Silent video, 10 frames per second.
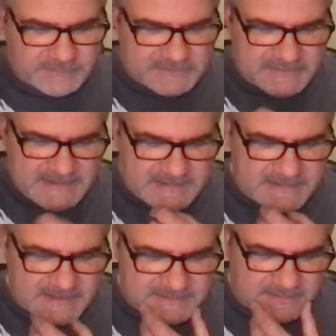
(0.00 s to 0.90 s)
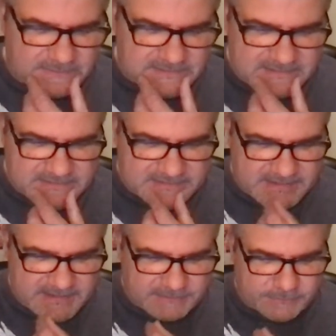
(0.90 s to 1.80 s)
16 and 17 say
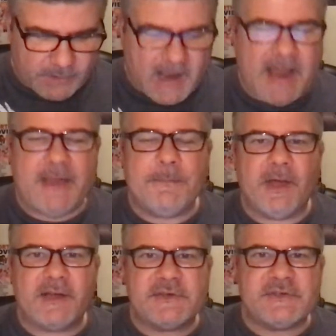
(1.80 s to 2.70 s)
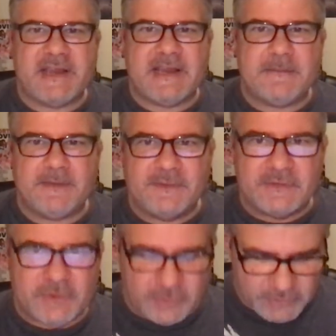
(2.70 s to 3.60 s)
this For I am not ashamed of this
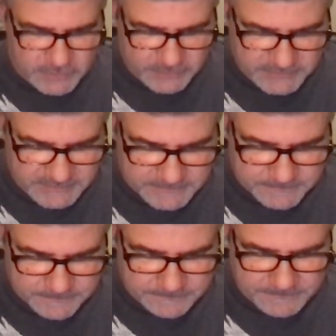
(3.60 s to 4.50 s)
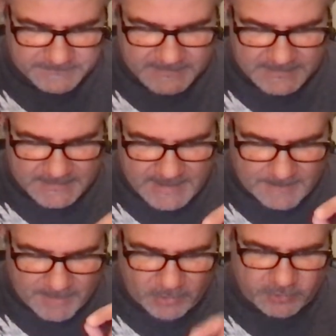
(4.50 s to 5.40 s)
good news
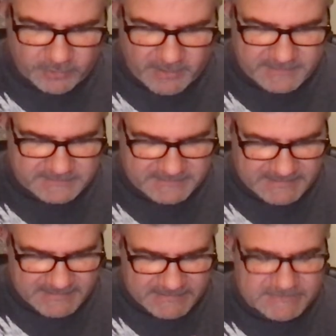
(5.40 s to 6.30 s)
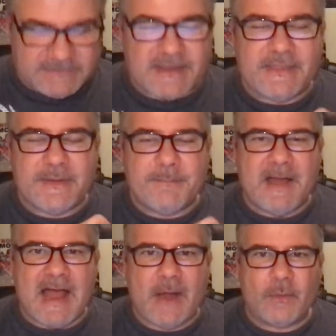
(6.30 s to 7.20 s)
about Christ. It is the
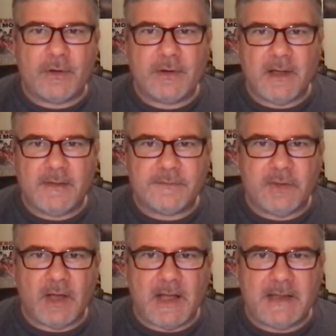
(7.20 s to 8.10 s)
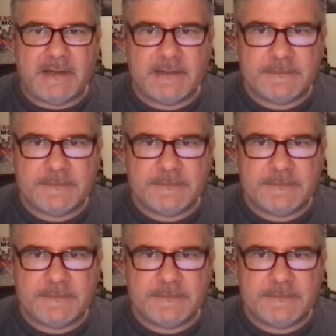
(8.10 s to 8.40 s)
power of God